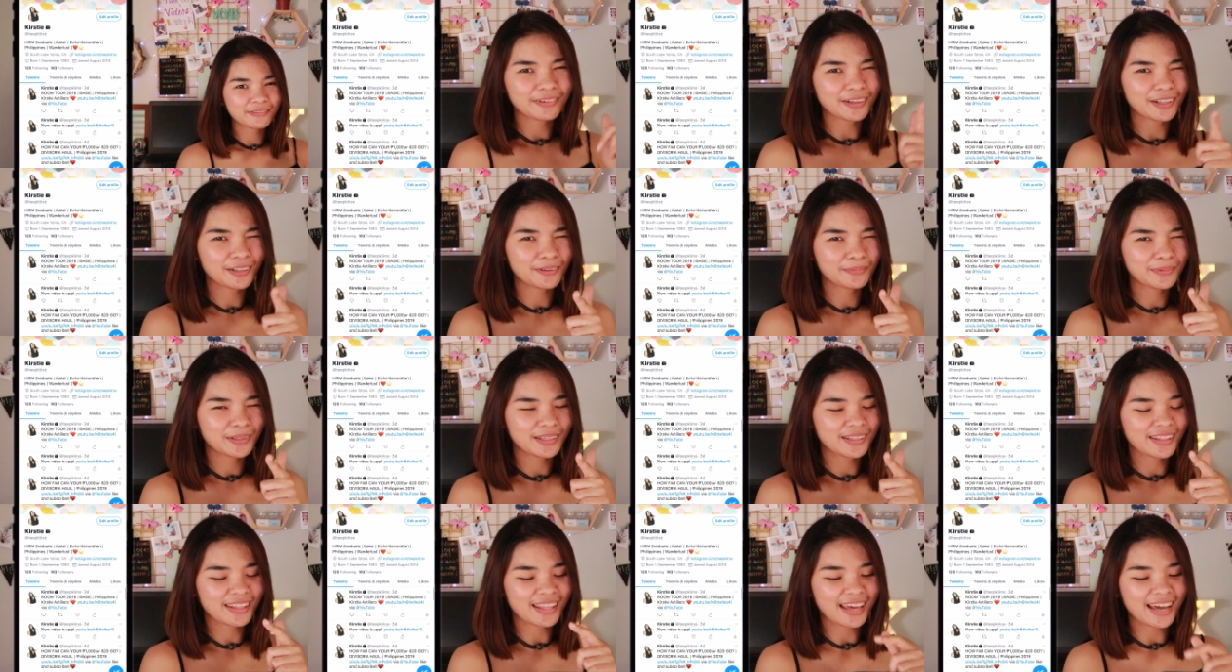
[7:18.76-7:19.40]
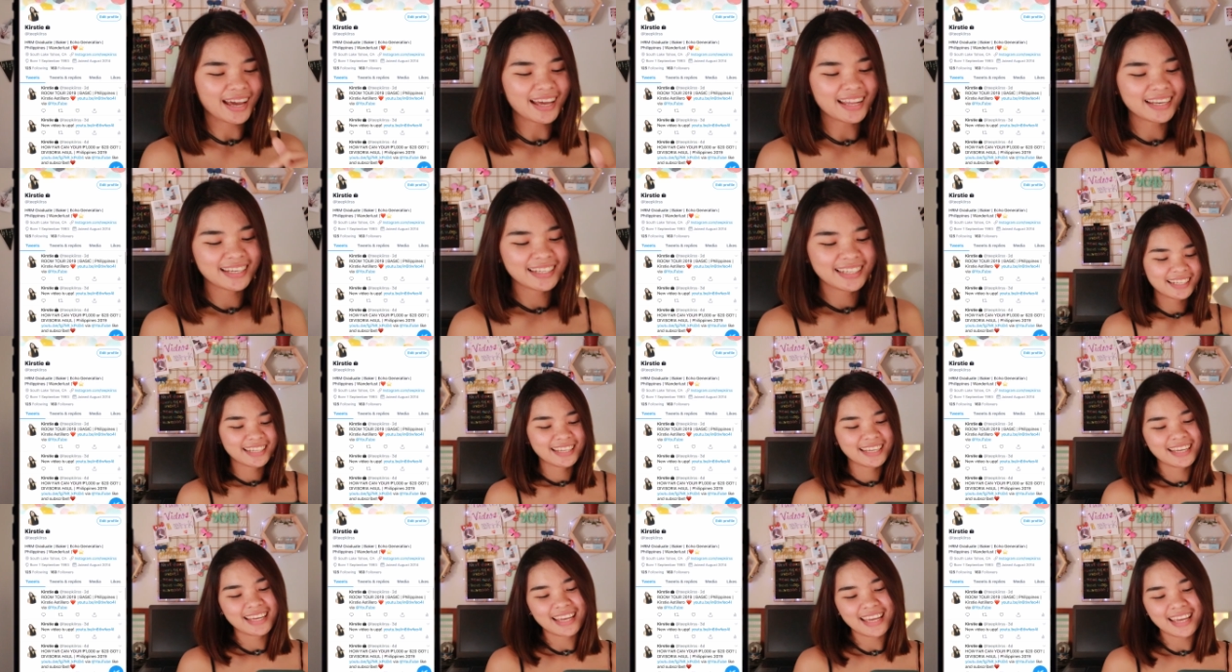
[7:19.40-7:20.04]
Follow me on that.
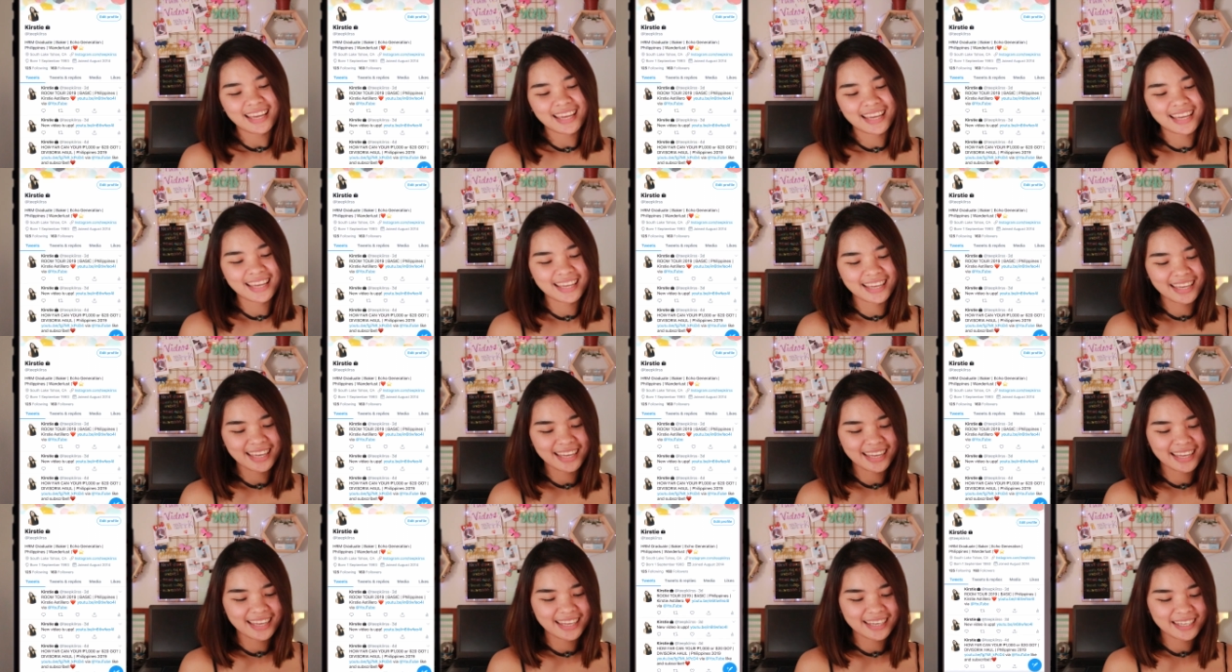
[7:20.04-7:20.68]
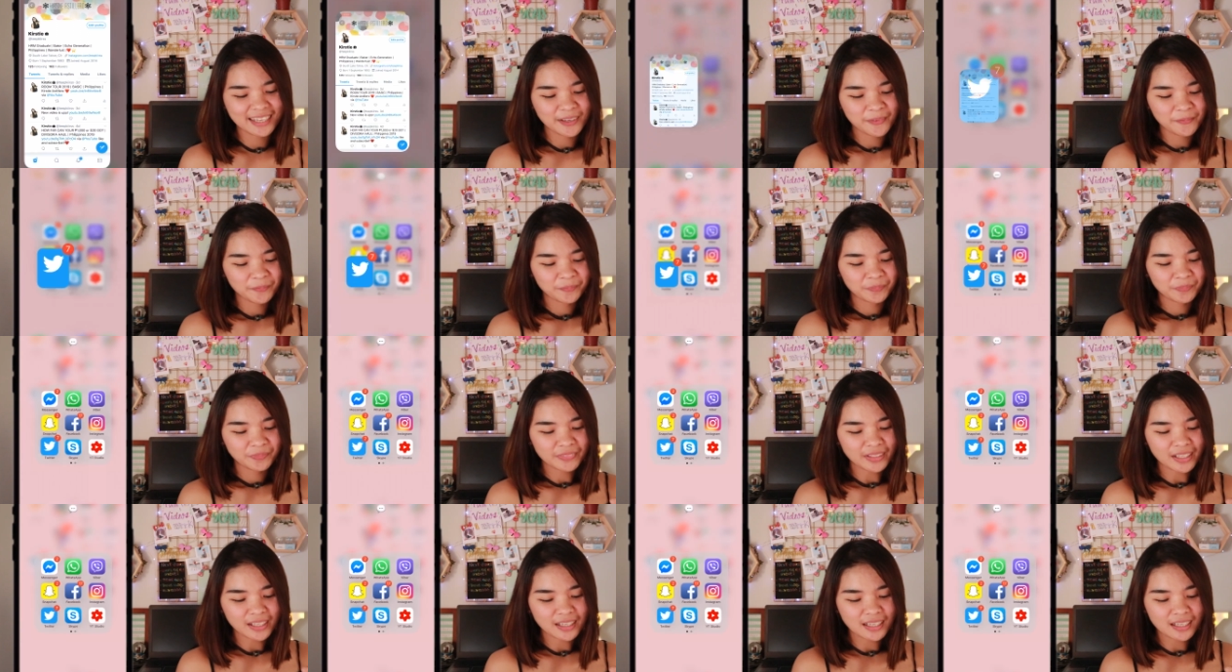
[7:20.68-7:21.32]
And
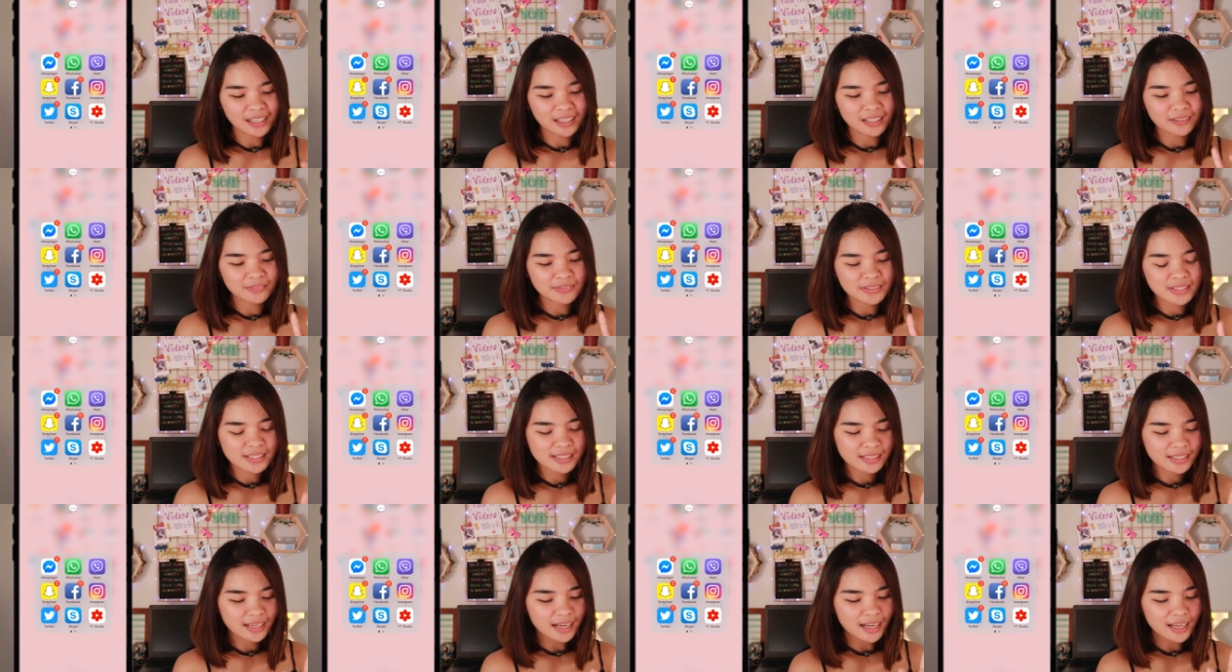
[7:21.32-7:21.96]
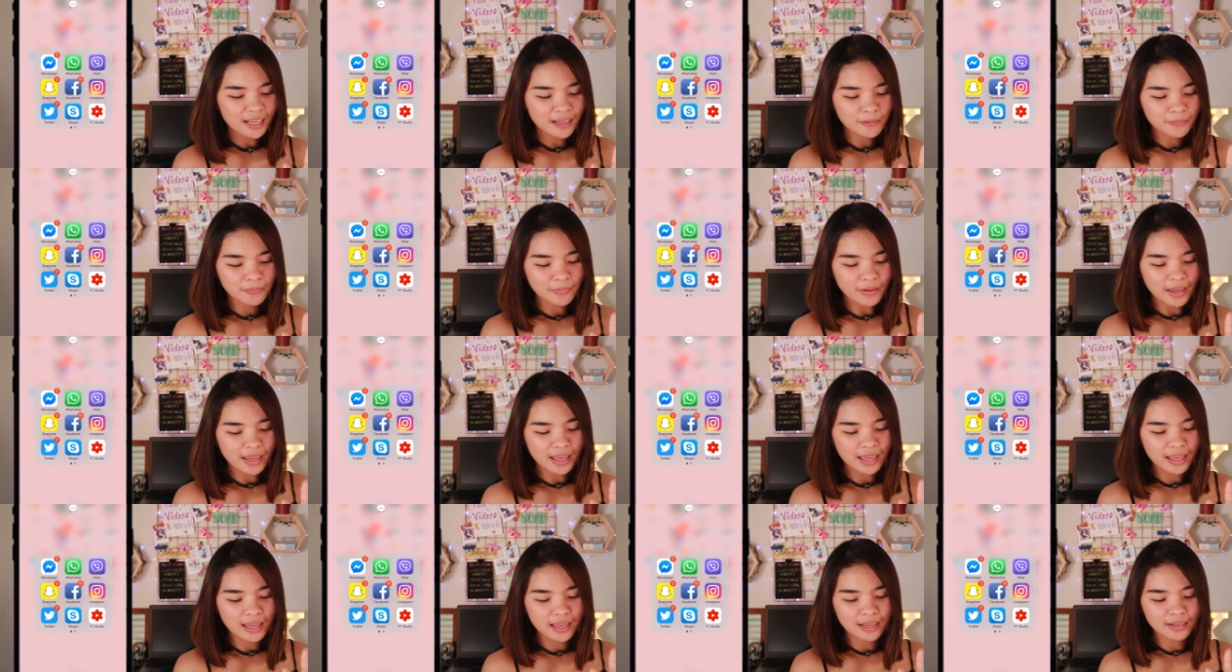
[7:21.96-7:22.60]
um,
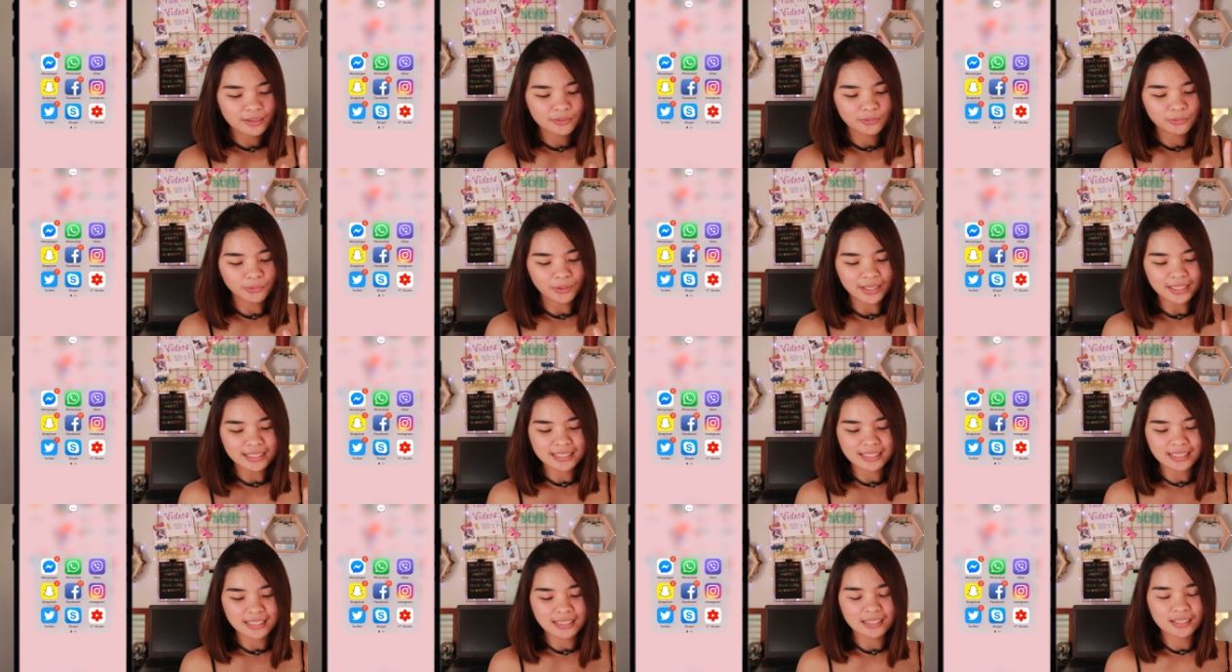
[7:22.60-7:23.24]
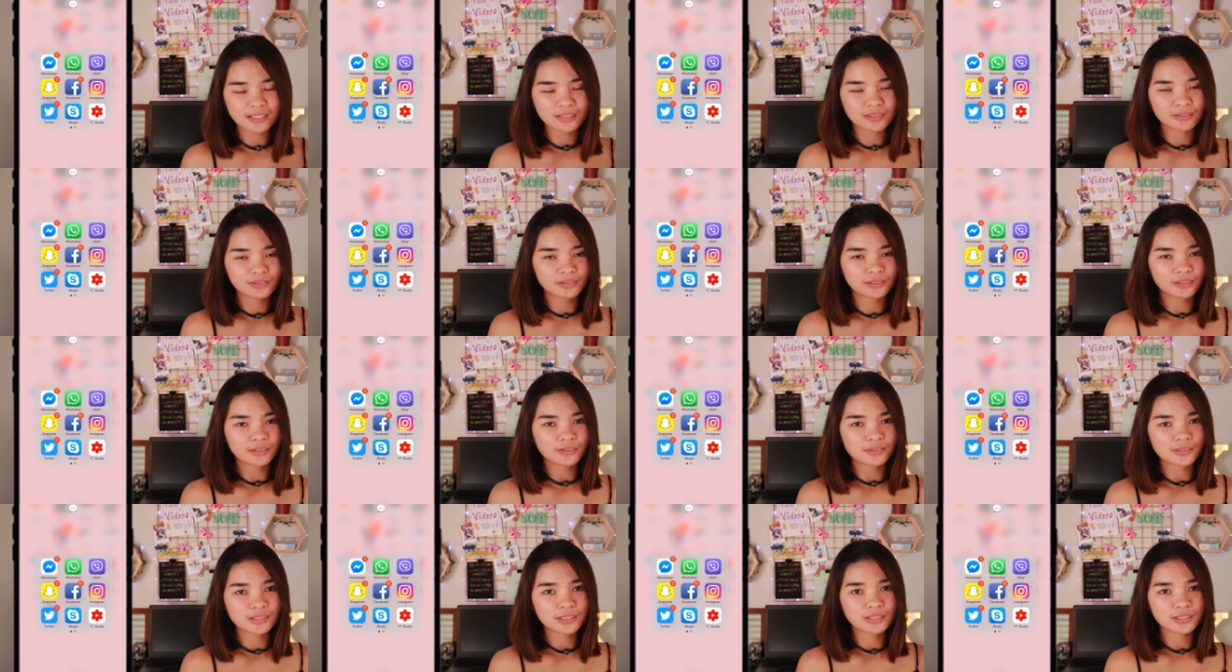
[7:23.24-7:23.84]
Skype and Y T Studio.